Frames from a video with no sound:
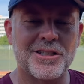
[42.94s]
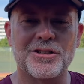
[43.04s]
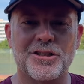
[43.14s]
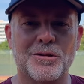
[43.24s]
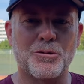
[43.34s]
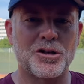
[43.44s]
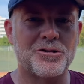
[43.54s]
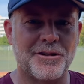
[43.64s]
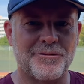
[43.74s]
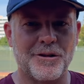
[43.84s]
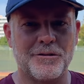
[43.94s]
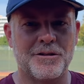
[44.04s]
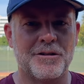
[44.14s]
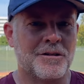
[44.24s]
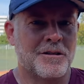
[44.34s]
is a little more straightforward.
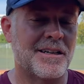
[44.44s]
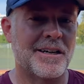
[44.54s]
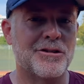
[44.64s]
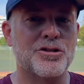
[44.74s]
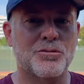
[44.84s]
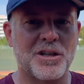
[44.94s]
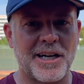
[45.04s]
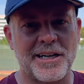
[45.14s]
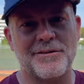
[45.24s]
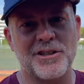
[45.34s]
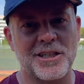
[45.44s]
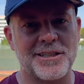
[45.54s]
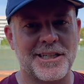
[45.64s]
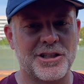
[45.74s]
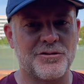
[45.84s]
I also rely heavily on
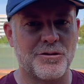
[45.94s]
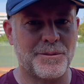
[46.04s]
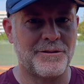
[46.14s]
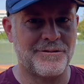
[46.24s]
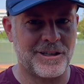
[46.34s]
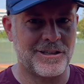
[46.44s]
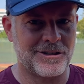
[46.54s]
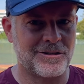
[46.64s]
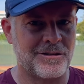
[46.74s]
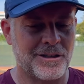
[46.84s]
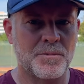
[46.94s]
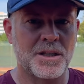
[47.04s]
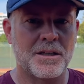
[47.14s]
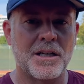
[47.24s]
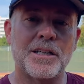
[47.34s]
tennis for my fitness.
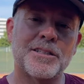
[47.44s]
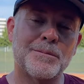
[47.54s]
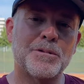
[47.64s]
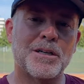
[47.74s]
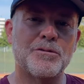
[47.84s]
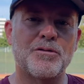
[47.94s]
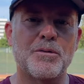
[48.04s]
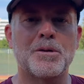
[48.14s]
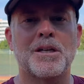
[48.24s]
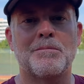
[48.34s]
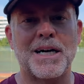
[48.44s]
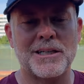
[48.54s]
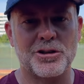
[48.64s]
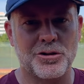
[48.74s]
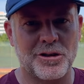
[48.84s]
And sometimes if you're playing
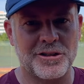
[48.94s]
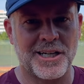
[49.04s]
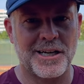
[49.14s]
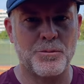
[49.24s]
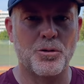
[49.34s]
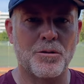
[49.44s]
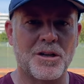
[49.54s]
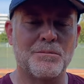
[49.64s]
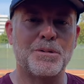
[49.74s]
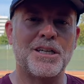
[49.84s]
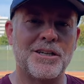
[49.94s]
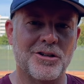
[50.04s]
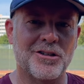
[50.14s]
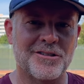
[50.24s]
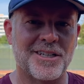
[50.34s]
matches all the time or competing
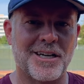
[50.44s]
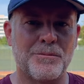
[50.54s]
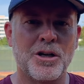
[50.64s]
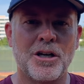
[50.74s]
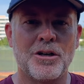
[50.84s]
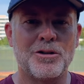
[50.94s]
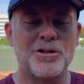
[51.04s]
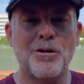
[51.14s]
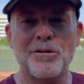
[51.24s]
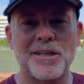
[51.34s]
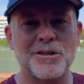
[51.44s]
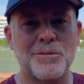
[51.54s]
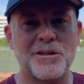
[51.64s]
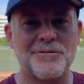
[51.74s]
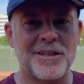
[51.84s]
all the time, you don't get as
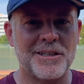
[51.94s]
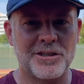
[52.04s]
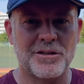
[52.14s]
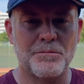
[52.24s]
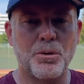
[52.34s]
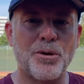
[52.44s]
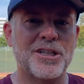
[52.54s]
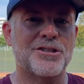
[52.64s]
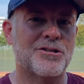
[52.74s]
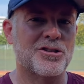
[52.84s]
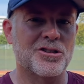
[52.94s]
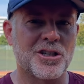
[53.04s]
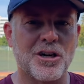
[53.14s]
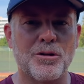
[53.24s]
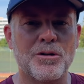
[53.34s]
much fitness. Points are
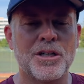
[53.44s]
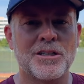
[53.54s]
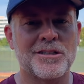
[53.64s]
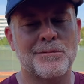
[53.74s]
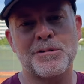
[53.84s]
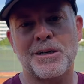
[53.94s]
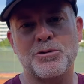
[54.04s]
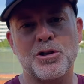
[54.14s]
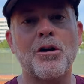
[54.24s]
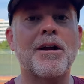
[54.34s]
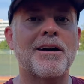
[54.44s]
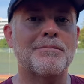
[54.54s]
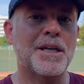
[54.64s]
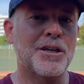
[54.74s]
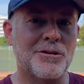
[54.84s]
slow. Sometimes you don't have
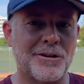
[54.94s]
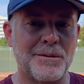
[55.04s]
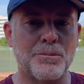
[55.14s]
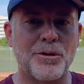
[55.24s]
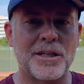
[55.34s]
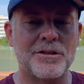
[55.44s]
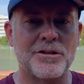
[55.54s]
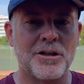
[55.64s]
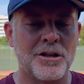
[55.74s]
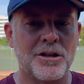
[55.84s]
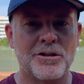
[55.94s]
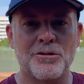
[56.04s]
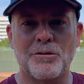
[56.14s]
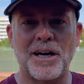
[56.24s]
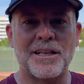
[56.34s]
many great points.
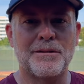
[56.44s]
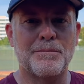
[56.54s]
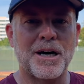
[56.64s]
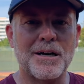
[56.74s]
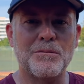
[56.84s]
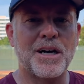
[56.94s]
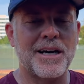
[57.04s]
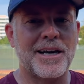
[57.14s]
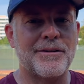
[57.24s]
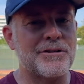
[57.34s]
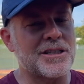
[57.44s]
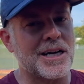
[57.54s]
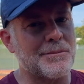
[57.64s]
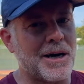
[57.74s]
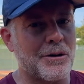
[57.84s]
So at the bottom line, every
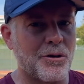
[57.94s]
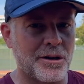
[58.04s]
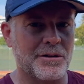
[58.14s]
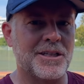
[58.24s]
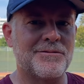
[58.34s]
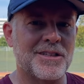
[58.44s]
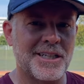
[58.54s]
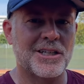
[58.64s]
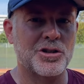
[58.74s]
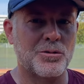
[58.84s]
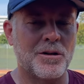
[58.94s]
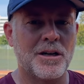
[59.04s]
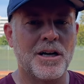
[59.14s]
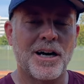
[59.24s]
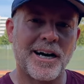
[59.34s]
time I want to leave the tennis court,
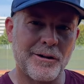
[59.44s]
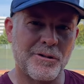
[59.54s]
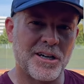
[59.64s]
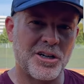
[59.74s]
I want to